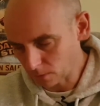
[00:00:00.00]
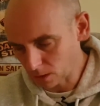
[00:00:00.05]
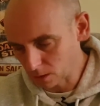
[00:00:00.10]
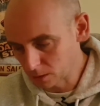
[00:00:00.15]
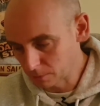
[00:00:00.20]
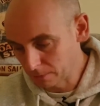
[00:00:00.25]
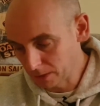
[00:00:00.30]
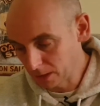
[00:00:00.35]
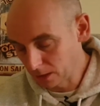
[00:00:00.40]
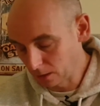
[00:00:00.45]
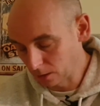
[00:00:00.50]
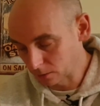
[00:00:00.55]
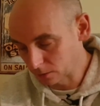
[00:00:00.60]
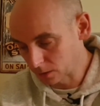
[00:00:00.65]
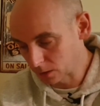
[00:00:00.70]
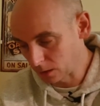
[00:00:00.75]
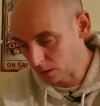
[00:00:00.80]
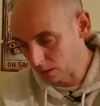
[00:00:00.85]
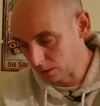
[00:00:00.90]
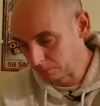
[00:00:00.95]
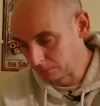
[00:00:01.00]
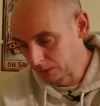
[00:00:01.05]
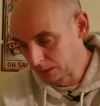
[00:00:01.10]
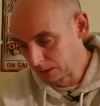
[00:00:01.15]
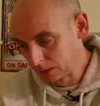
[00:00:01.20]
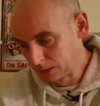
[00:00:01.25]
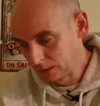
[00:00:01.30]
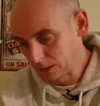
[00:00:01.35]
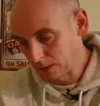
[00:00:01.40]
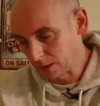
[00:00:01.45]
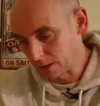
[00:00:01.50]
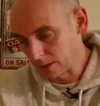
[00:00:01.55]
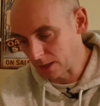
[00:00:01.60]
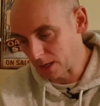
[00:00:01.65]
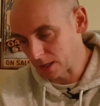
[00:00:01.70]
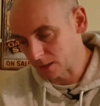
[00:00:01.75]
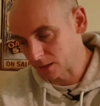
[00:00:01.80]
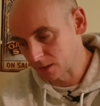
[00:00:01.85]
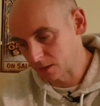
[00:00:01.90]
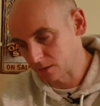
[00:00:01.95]
It's been a long time, and
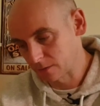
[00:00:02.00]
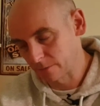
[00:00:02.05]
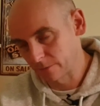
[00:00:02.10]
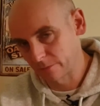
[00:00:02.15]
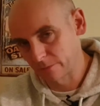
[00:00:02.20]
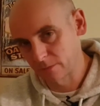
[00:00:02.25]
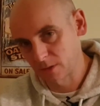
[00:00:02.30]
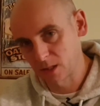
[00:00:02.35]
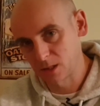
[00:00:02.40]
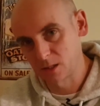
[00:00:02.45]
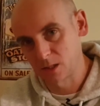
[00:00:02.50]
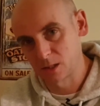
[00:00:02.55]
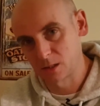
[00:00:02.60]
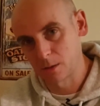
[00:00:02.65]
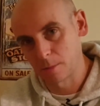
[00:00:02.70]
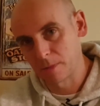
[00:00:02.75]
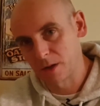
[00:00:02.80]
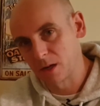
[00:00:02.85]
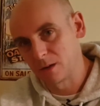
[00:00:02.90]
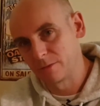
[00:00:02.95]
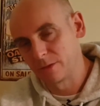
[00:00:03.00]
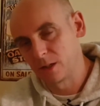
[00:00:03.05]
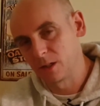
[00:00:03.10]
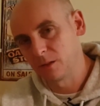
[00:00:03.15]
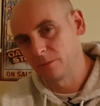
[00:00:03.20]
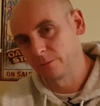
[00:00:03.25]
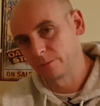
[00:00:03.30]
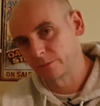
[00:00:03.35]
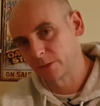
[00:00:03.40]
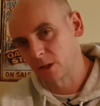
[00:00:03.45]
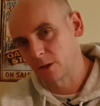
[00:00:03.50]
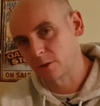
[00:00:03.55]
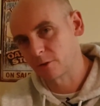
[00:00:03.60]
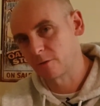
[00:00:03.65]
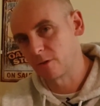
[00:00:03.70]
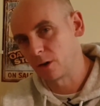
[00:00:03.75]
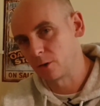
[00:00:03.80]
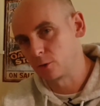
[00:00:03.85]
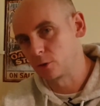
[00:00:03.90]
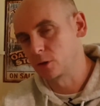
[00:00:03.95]
this is a bit of a
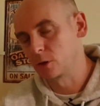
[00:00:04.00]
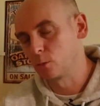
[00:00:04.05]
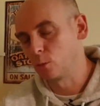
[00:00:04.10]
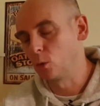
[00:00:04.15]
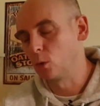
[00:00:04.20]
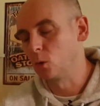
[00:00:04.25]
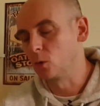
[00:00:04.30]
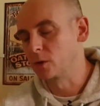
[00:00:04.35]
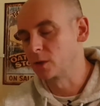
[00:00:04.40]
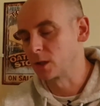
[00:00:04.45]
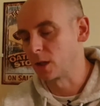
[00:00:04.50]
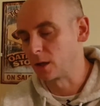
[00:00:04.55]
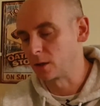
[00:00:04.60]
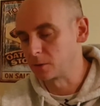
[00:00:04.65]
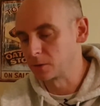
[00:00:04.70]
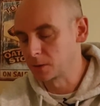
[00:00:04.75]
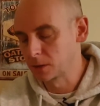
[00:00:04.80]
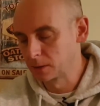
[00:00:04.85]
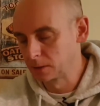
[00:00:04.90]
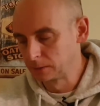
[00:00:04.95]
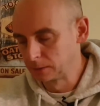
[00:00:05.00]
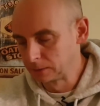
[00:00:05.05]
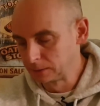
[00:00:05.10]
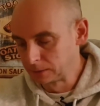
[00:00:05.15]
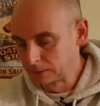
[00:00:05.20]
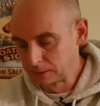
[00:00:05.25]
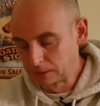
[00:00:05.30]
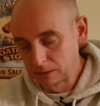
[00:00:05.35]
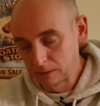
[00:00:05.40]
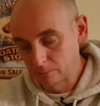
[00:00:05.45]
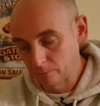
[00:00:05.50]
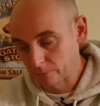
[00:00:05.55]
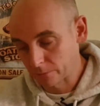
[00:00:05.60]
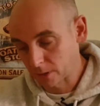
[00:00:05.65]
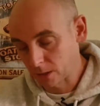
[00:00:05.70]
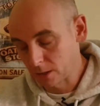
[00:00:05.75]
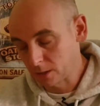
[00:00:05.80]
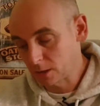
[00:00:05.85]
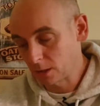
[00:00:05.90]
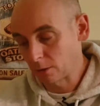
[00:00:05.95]
throw towards those.
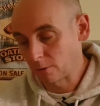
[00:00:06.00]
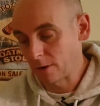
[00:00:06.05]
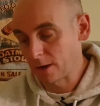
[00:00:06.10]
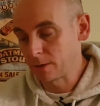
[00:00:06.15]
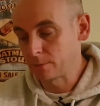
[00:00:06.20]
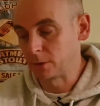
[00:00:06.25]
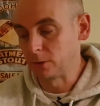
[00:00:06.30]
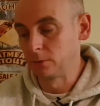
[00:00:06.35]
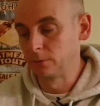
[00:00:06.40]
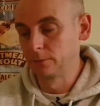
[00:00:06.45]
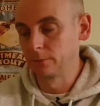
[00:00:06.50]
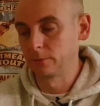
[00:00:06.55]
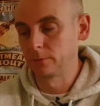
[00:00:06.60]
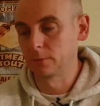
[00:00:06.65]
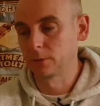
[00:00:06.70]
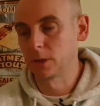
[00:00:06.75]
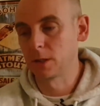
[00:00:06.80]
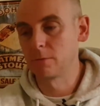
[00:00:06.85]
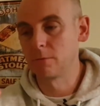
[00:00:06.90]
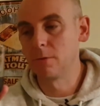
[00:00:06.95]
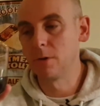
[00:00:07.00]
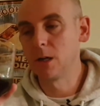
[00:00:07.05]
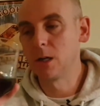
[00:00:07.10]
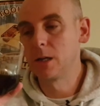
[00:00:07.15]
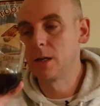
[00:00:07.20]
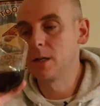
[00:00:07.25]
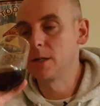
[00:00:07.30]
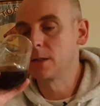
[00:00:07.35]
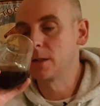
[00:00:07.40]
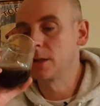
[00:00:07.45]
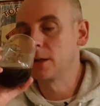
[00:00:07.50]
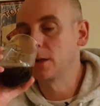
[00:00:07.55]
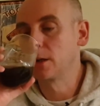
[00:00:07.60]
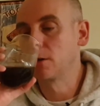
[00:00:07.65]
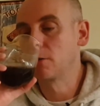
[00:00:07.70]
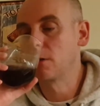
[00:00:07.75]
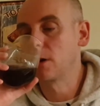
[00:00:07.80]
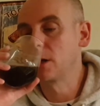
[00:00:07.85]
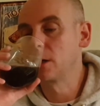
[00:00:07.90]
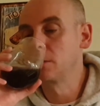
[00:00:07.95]
It's incredible. It really is
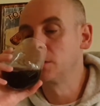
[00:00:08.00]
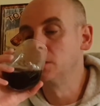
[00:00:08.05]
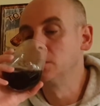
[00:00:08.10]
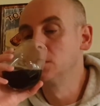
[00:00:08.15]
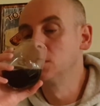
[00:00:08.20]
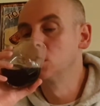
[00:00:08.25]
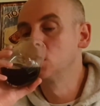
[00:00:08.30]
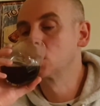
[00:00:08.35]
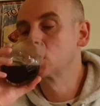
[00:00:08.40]
incredible.